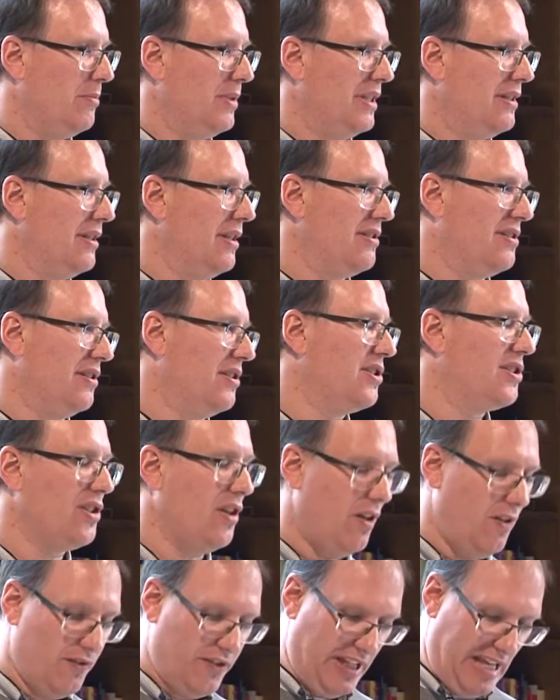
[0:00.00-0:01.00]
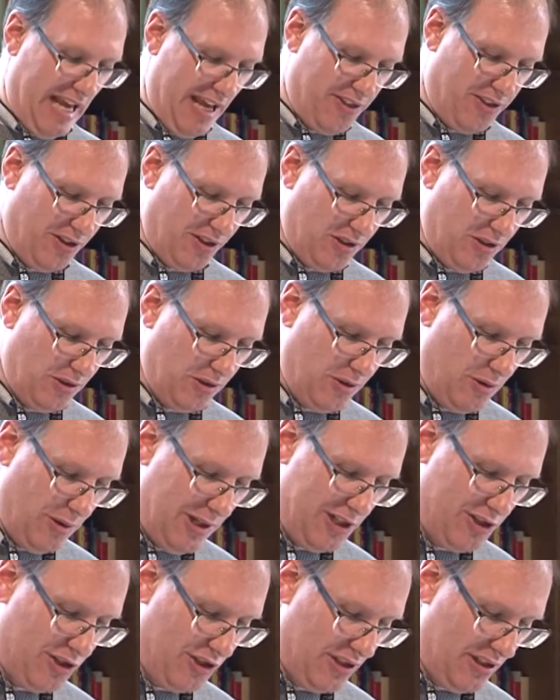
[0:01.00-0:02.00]
It doesn't solve the ethical
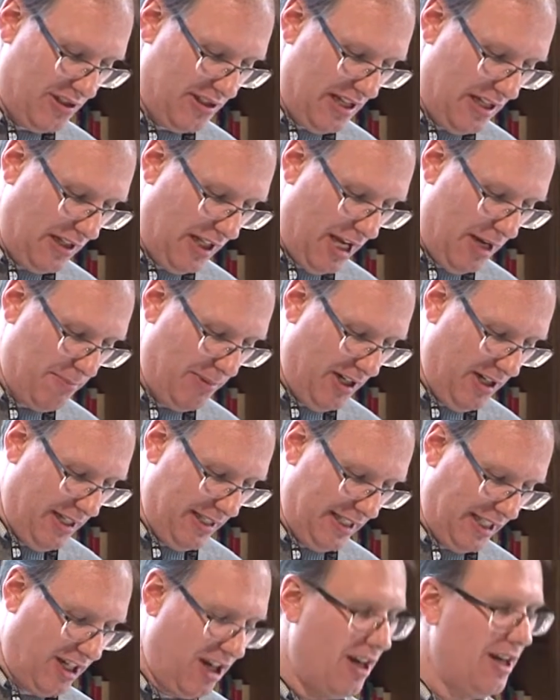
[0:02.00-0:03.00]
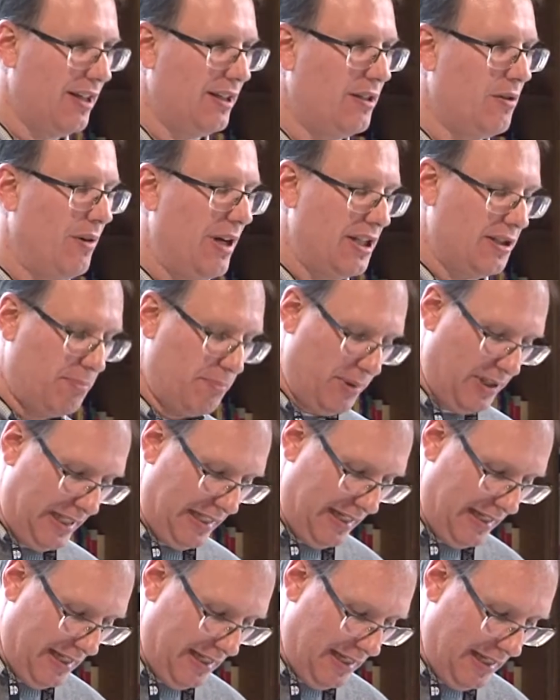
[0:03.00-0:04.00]
questions that lie behind the conquest,
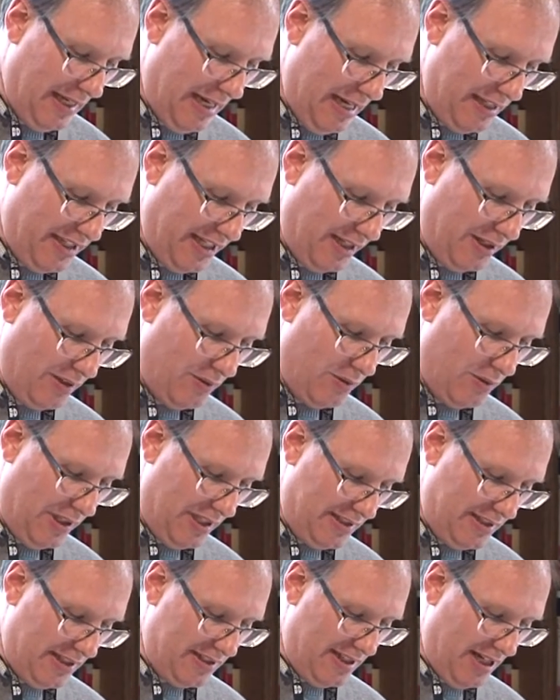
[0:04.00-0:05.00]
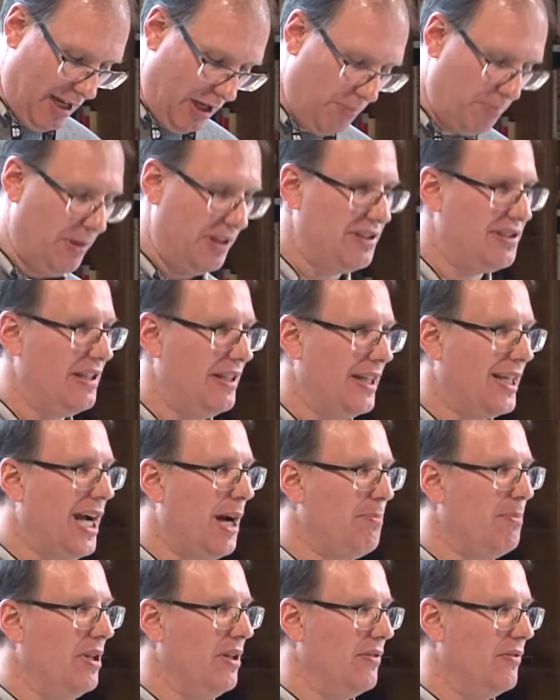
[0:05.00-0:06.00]
but I think it does help us in a
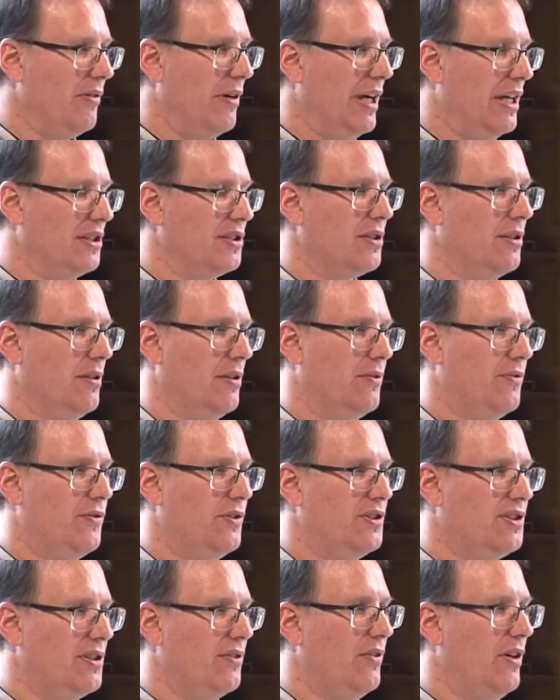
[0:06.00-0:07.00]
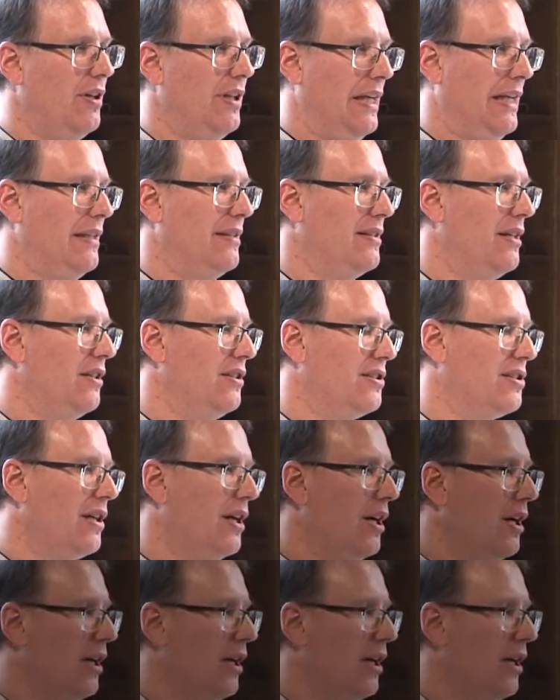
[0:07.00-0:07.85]
couple of ways. First of all, it does